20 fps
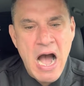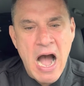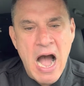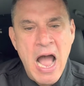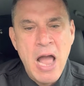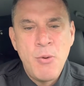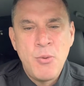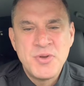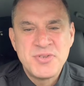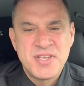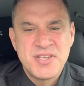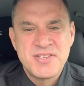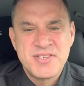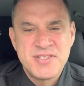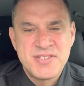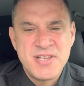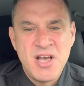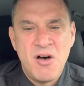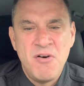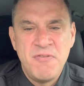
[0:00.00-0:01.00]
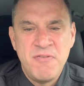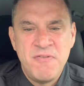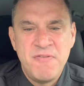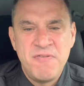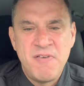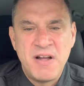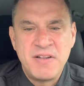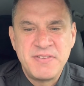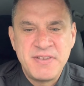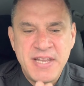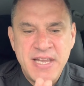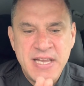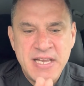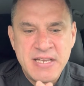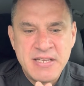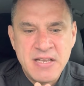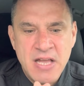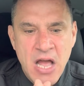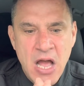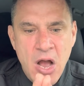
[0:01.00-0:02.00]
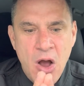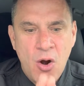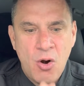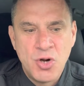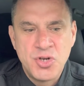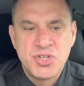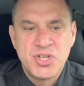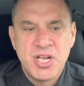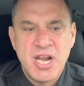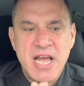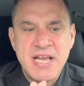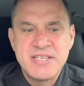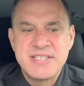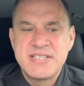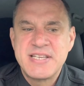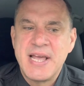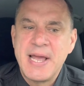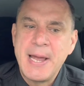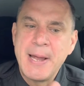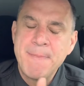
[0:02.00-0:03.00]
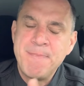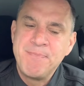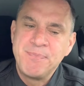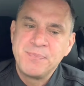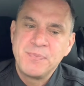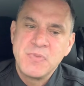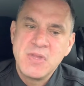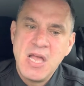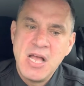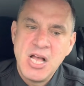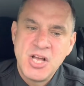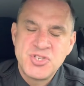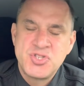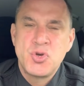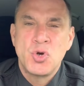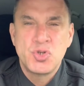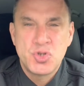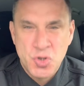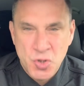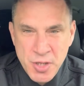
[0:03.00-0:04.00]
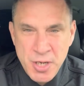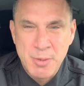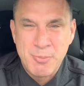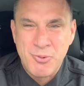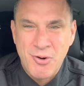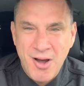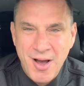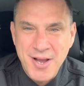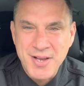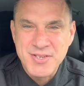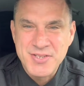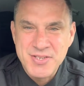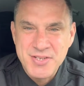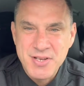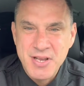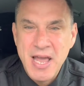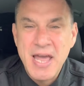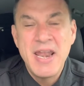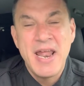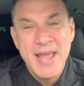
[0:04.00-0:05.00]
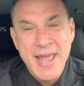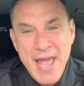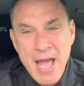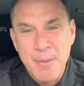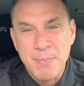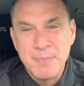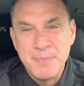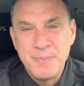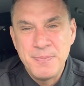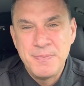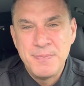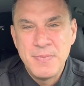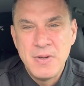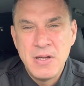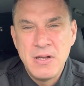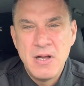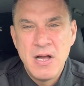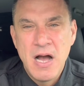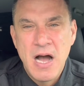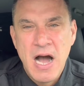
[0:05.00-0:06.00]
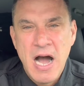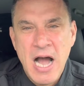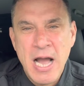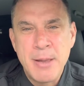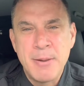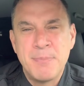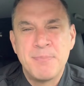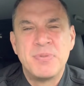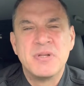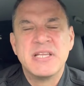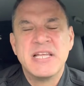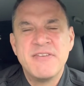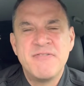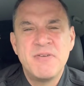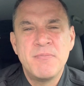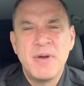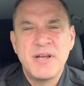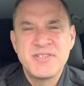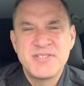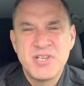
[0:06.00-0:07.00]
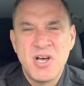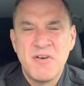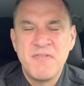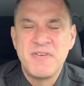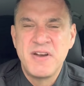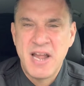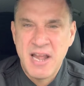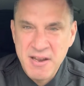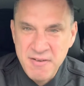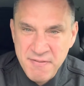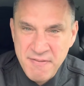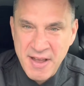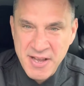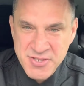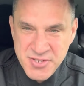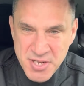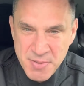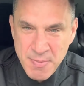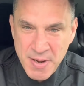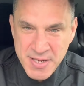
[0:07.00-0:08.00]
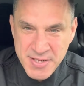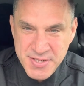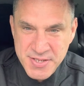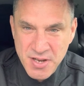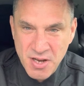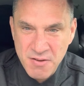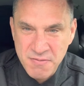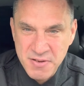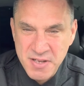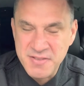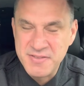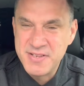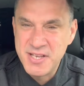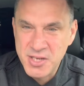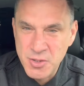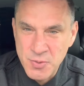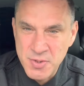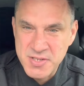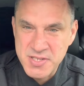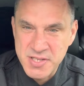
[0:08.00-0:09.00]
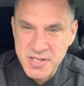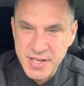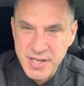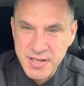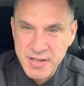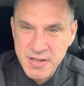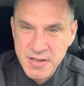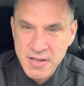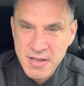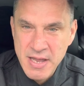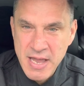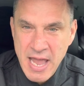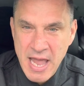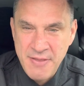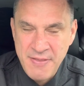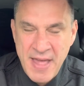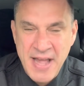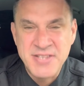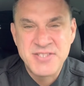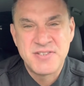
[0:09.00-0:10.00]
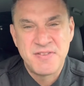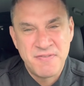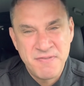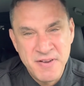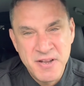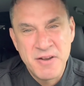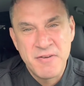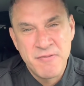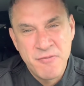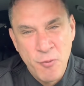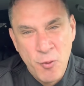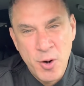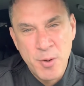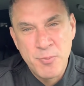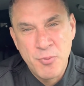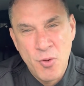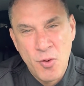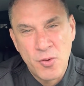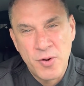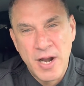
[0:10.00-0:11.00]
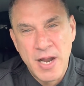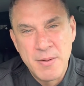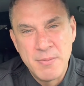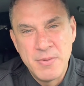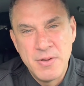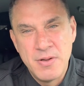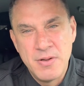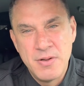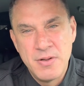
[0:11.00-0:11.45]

I was a self funding, or should I say, a social enterprise, and I am. I believe in myself and I invest in myself continuously and that's the Feed It Forward program.